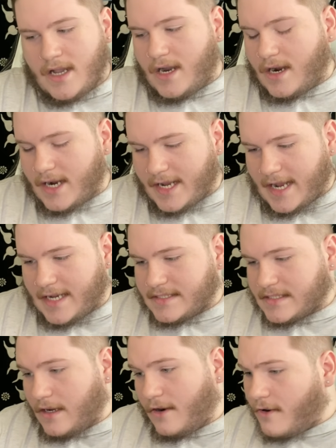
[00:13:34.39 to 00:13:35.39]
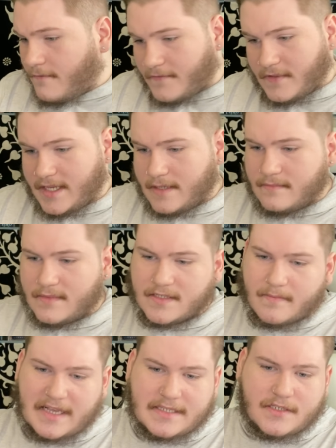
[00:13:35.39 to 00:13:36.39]
All right, guys, hopefully this
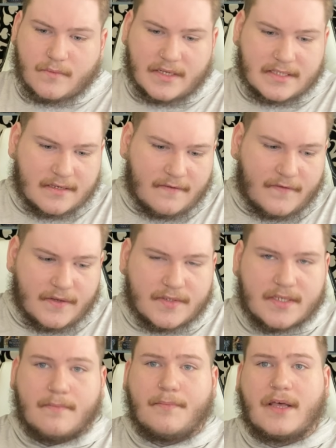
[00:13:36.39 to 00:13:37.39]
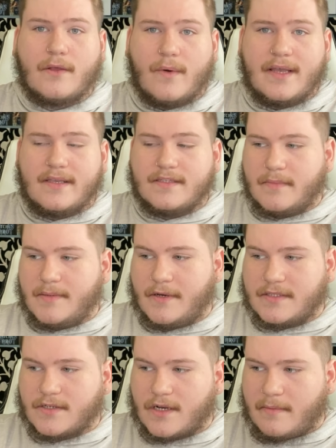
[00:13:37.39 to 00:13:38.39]
message wasn't confusing. By the way, these
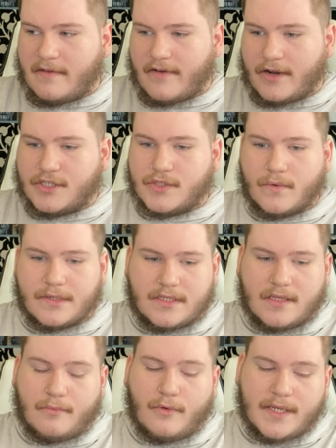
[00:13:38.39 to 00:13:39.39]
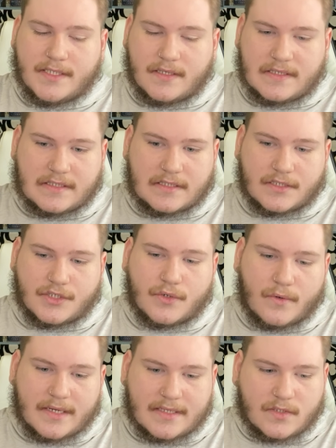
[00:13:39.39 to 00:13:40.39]
mid-months are going to be very short and to the point, so this is a
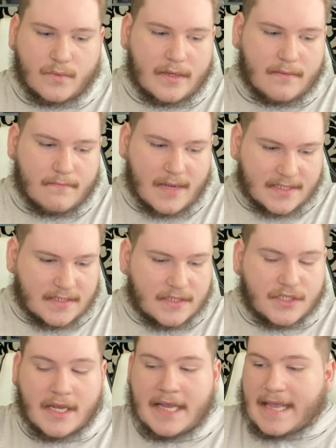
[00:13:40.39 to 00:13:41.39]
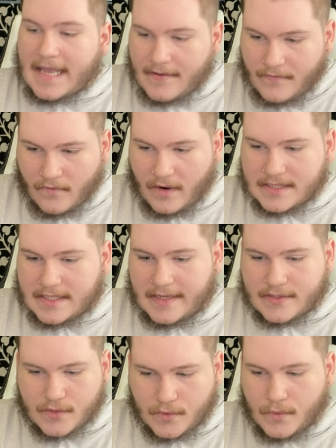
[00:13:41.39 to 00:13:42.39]
short and sweet message. If it
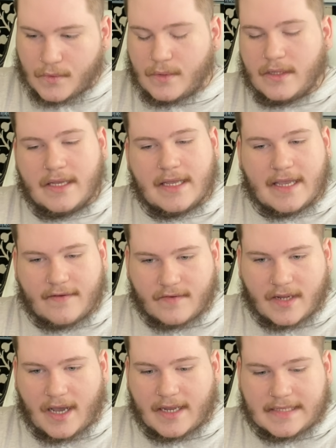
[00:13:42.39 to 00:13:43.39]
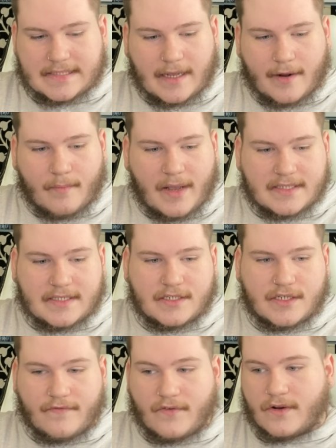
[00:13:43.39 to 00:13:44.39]
resonates, cool. If not, it's not your
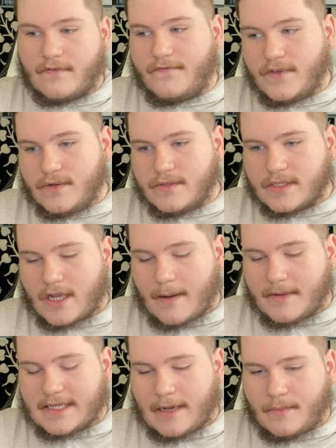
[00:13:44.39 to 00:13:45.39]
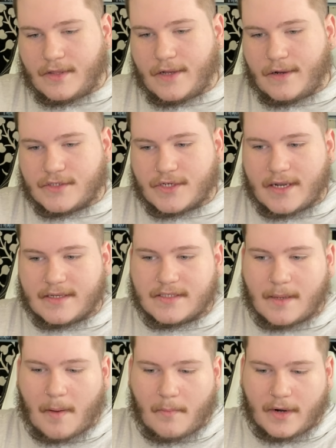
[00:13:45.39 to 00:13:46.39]
message. If you're confused, comment down below. I'll try to
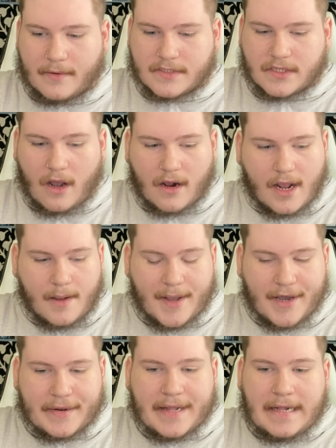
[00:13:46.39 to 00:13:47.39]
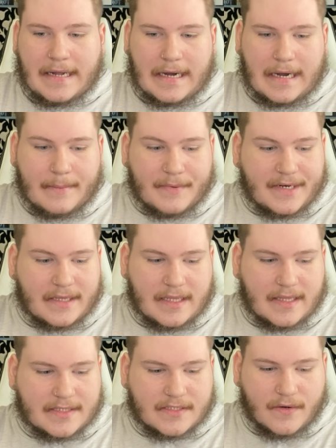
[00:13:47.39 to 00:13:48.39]
sum up what I was talking about. But
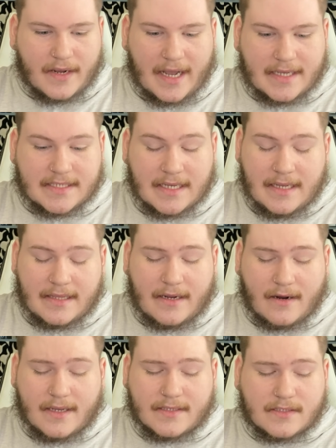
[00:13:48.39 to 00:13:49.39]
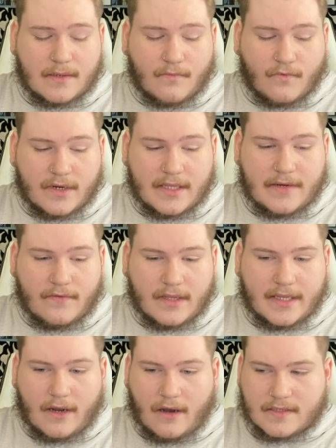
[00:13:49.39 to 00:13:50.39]
nonetheless, though, guys, there is some really,
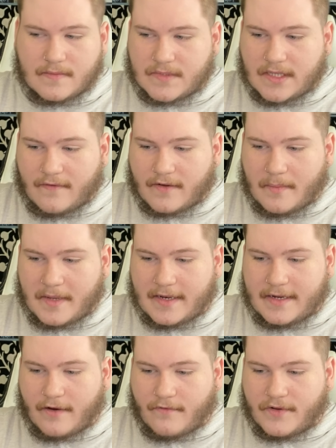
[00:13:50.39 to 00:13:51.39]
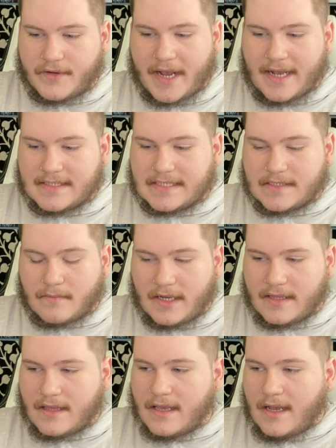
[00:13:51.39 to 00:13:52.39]
really awesome stuff coming in here for you guys this
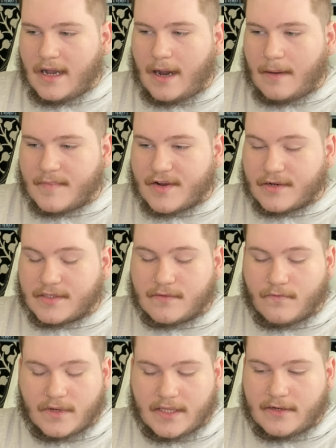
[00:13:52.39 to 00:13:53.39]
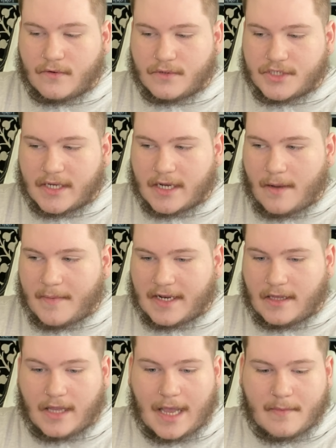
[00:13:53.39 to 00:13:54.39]
month. There is really cool shit coming
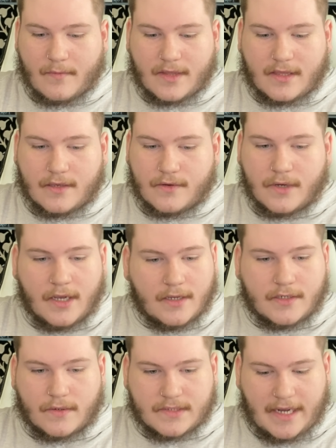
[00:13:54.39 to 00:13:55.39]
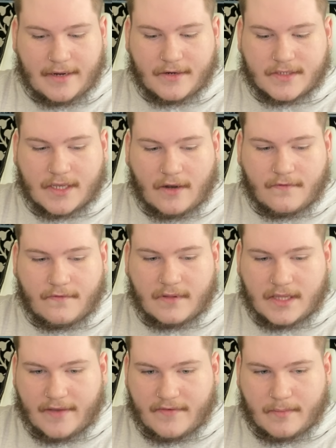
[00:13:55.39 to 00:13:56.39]
in alignment with you. Don't doubt yourself.
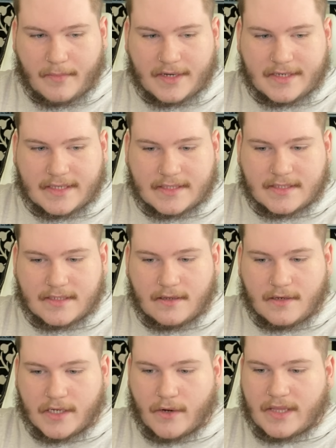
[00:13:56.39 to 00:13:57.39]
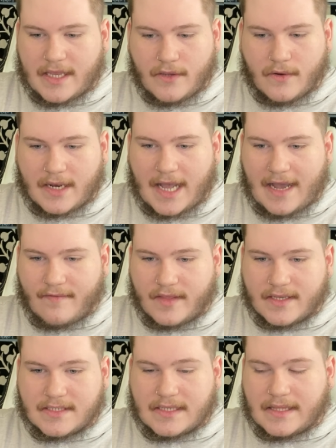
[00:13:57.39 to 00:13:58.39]
Live in abundance. Know that you can have
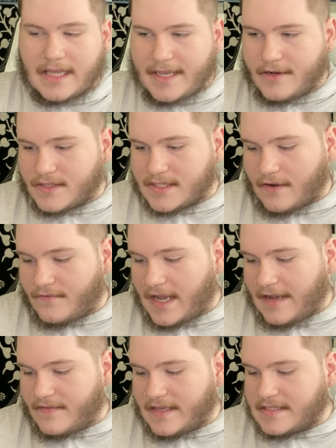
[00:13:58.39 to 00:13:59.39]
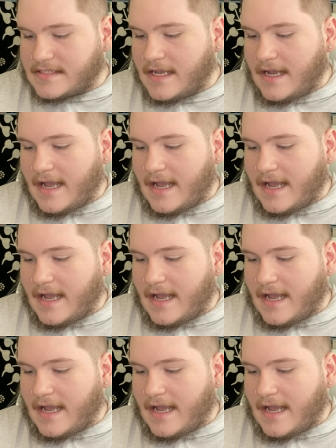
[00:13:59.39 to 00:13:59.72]
this. Let yourself have this.